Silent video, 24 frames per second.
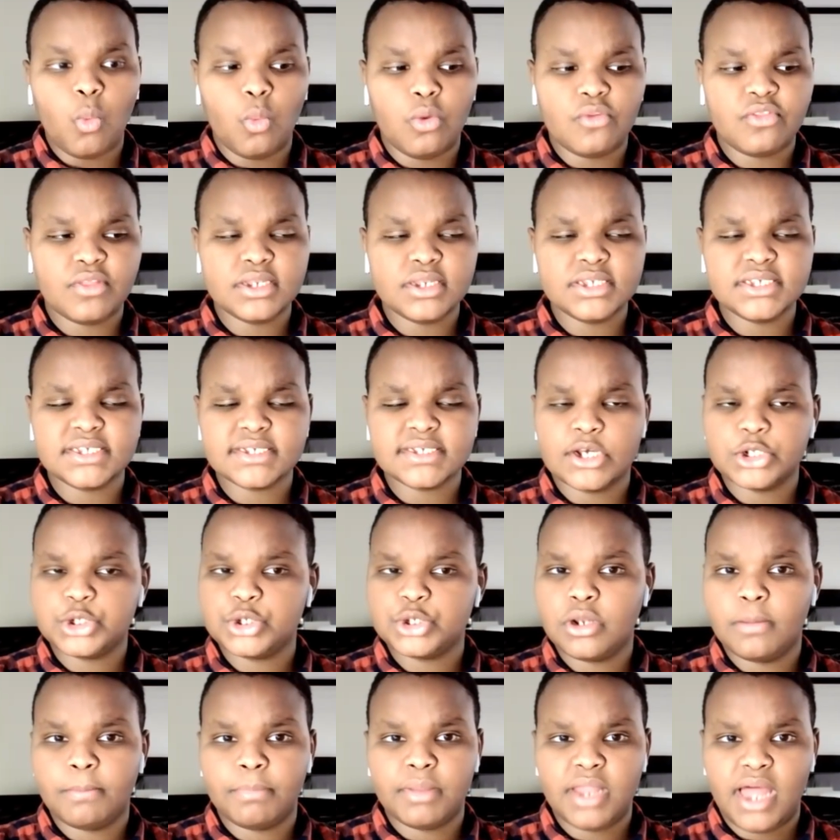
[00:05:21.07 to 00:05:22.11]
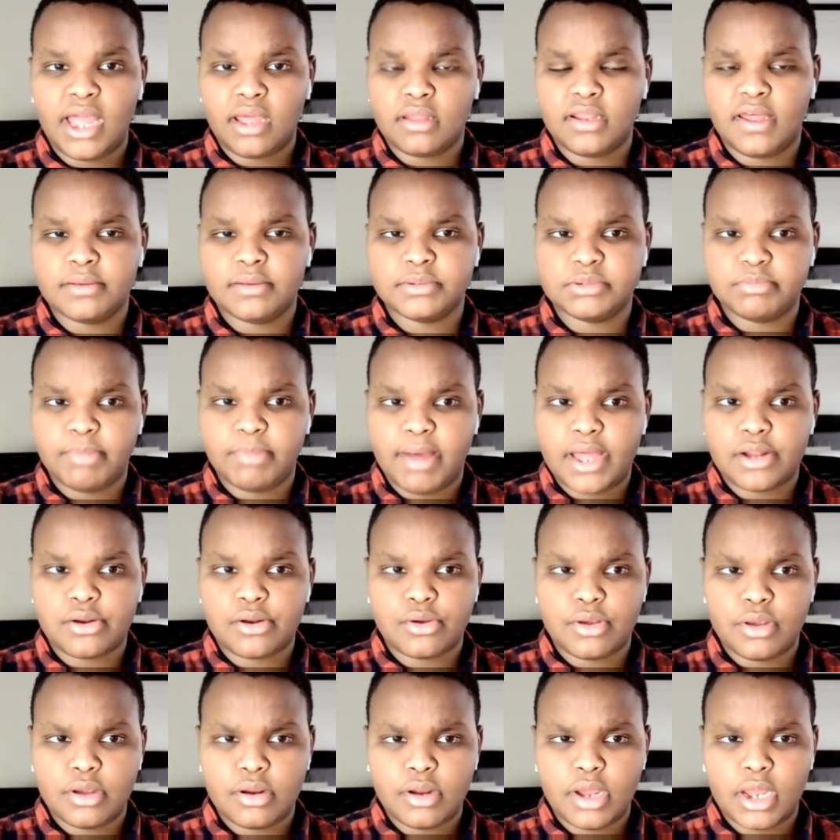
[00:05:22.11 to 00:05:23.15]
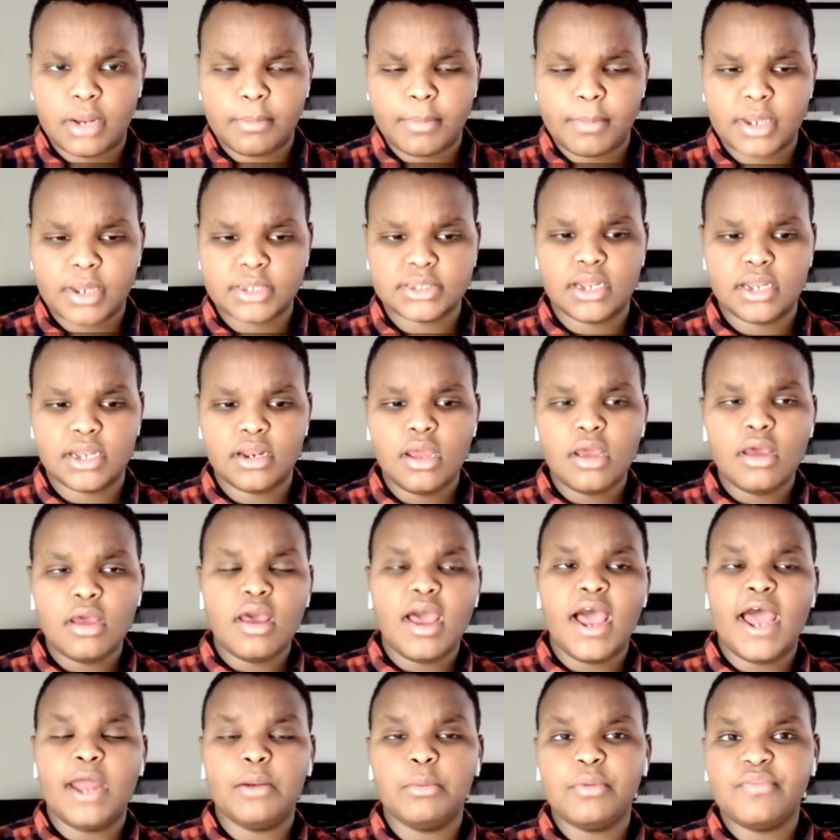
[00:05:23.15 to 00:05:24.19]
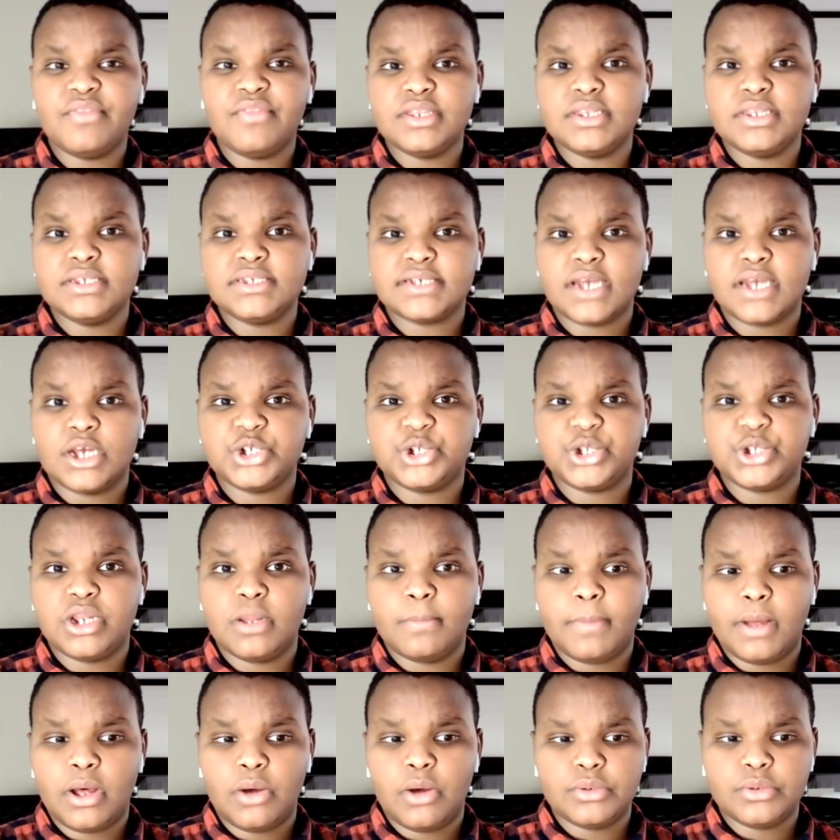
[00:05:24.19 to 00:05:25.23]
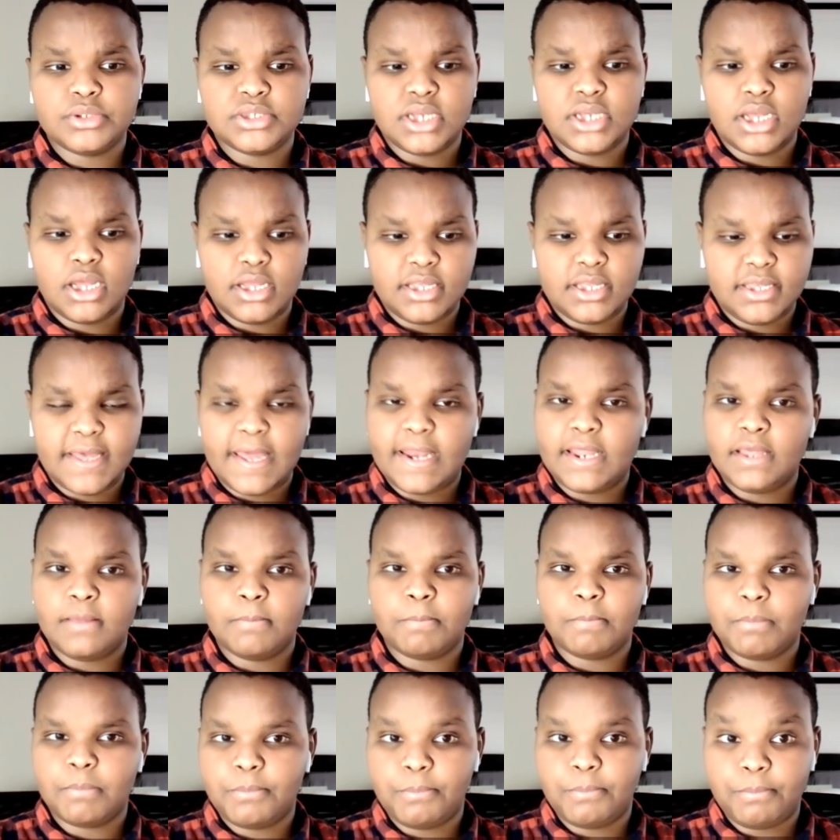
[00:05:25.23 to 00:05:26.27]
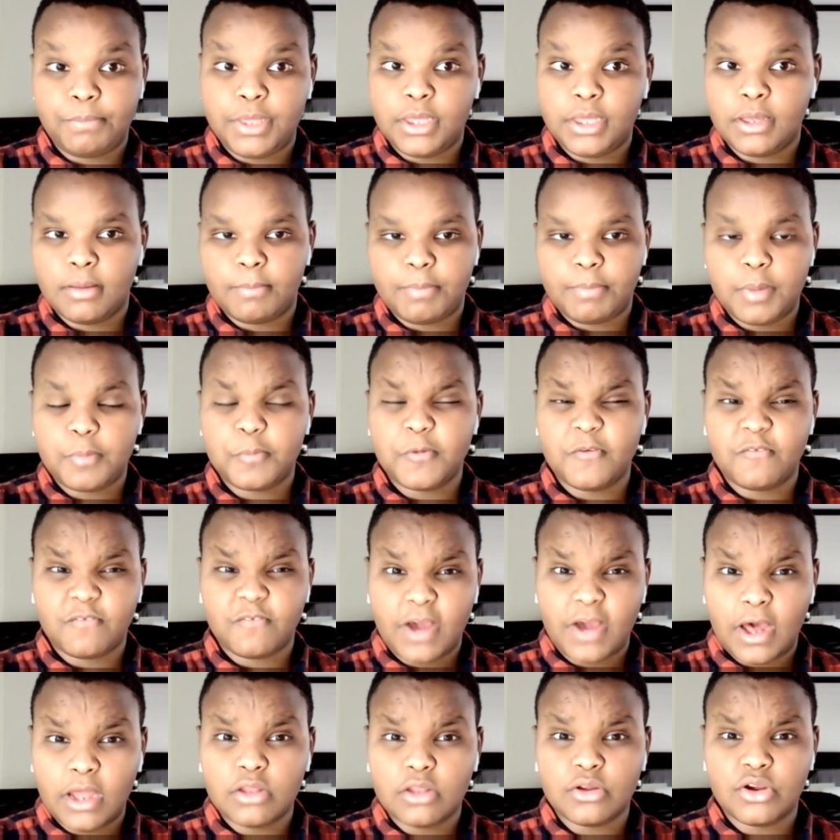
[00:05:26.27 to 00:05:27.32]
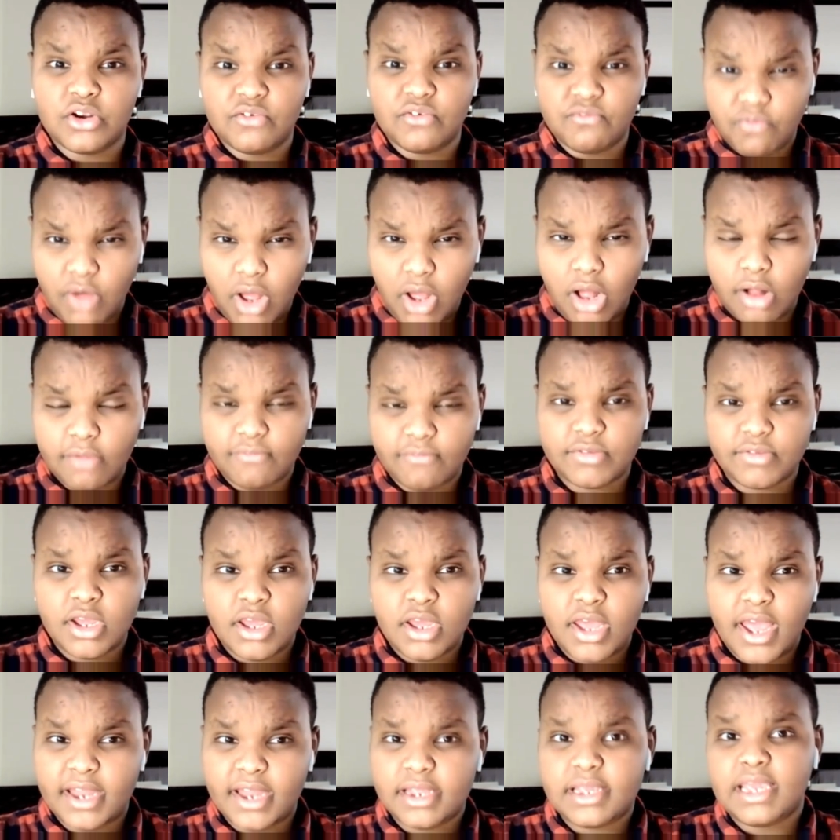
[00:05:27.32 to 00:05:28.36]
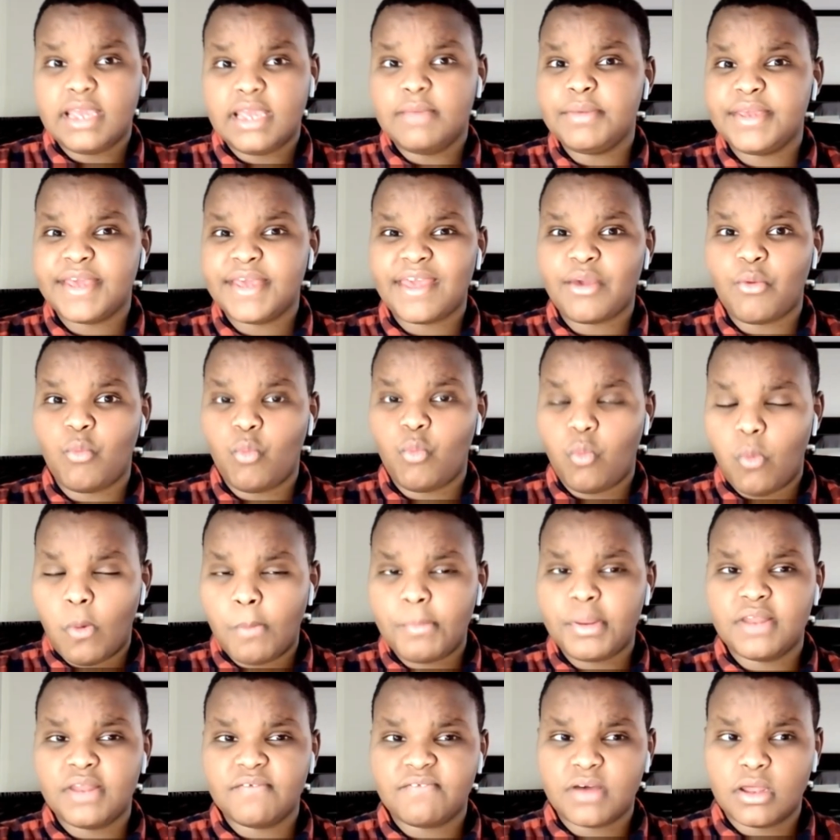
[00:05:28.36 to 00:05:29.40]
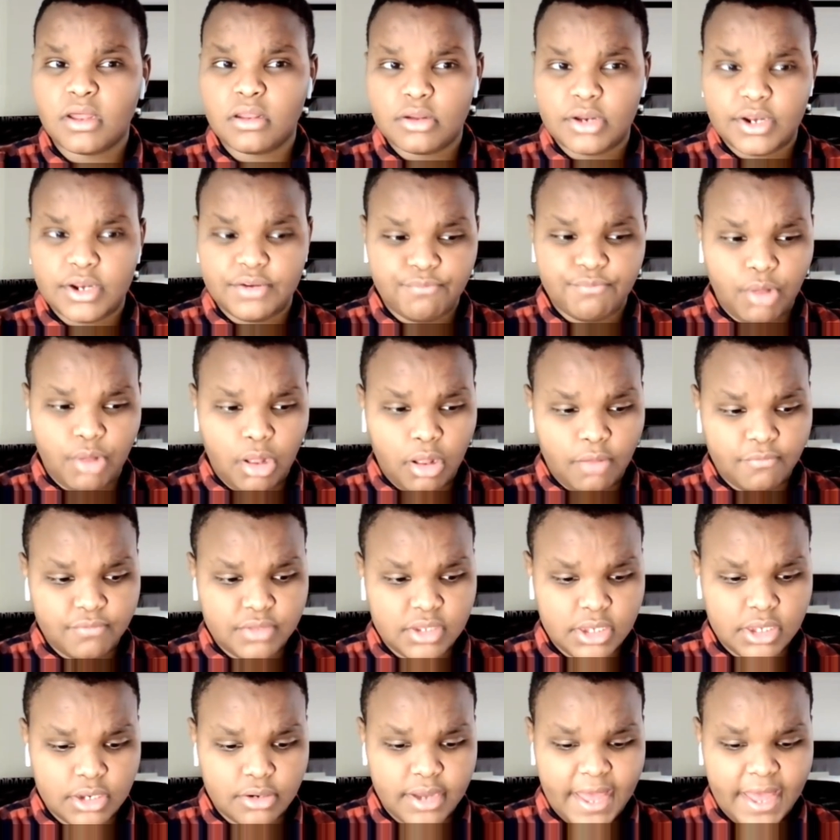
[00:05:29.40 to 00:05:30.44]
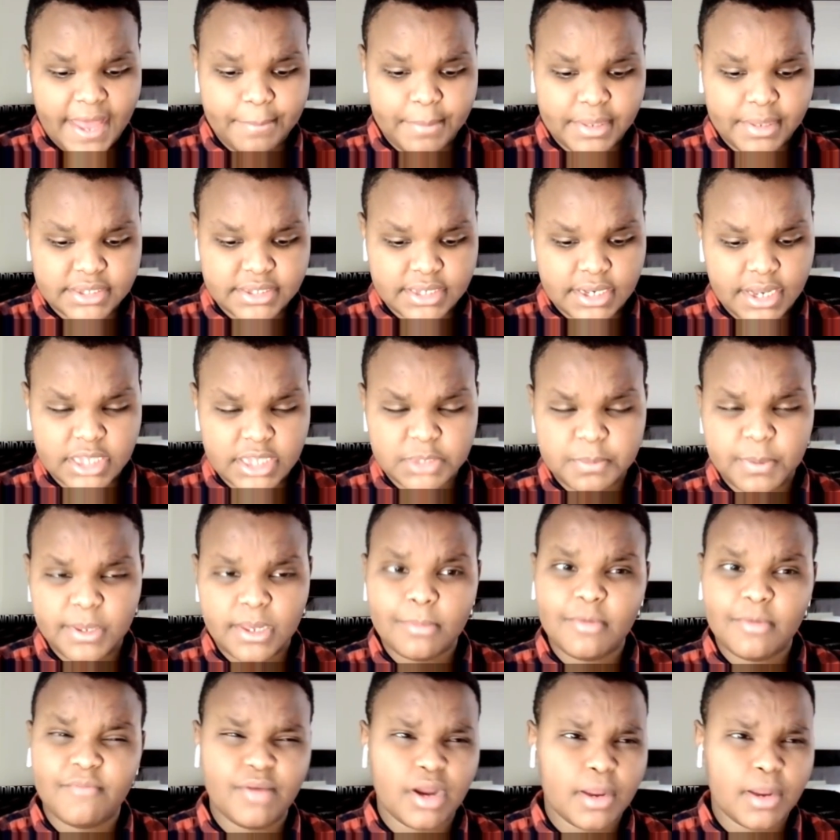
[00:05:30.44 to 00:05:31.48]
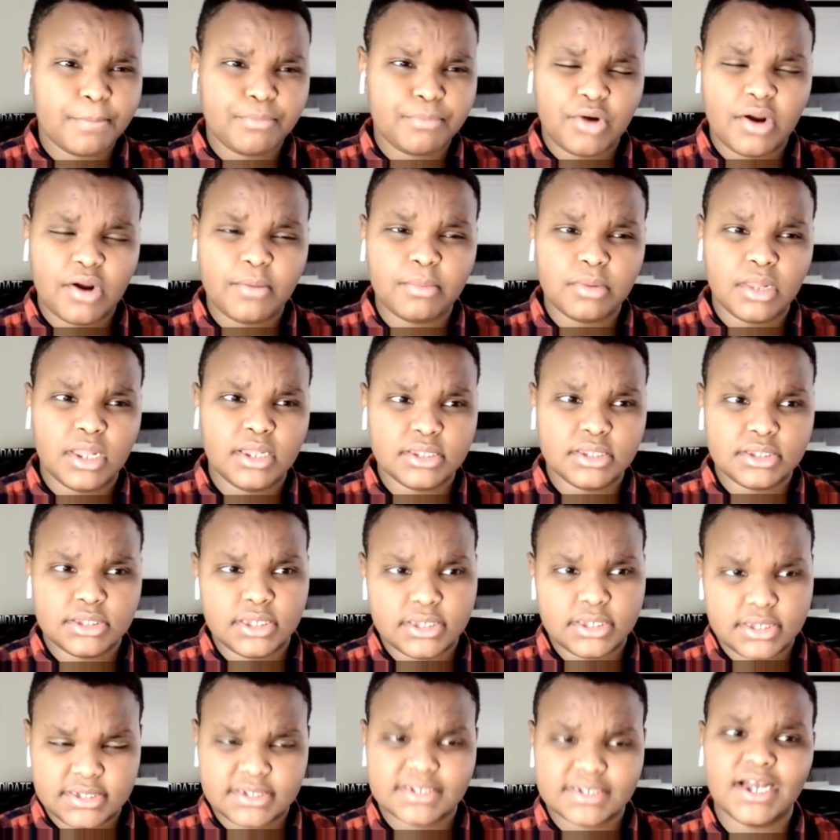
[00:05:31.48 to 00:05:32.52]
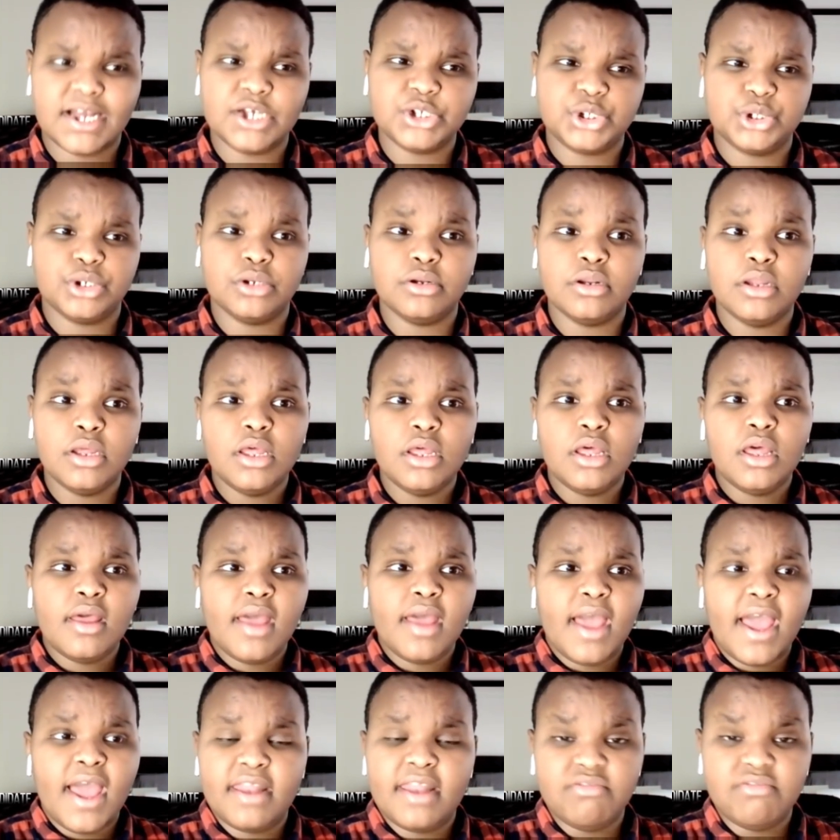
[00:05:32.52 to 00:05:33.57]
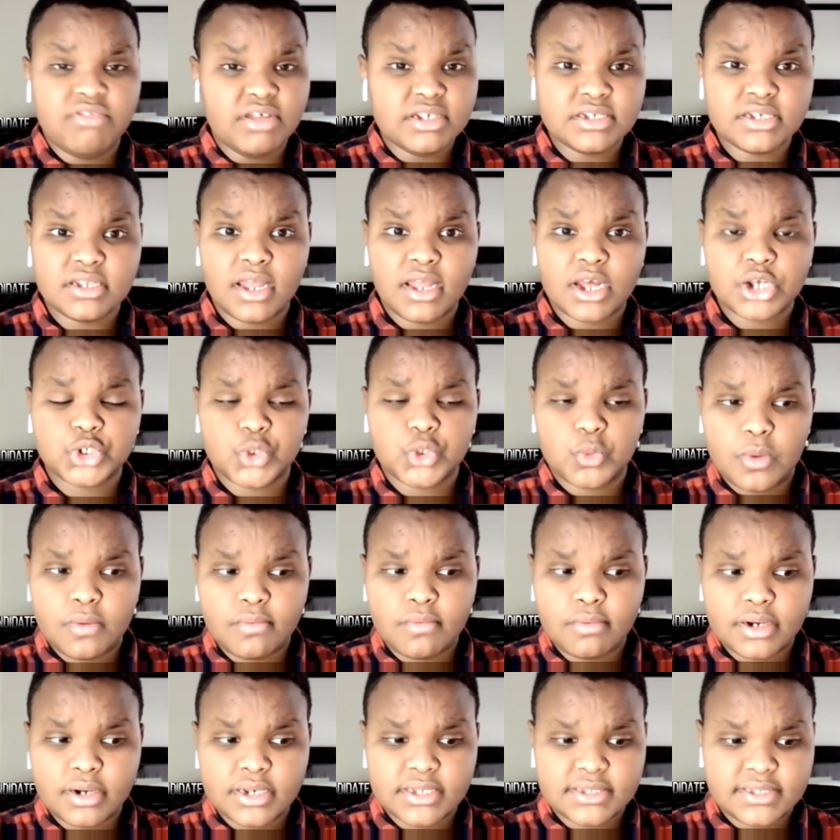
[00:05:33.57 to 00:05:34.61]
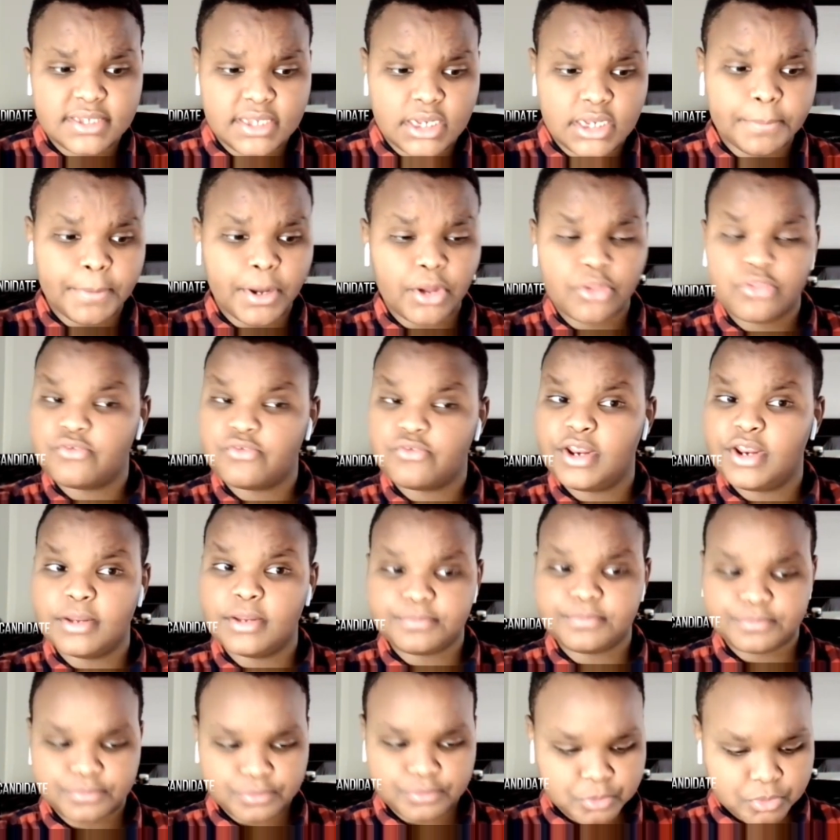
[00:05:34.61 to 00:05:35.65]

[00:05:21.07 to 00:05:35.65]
with the discussion of Black Lives Matter here Edmonton, and with the discussion about uh, getting uh, people of color involved and even getting women of color involved here in Edmonton. It's become a very prevalent discussion. And this election, we've already seen about three.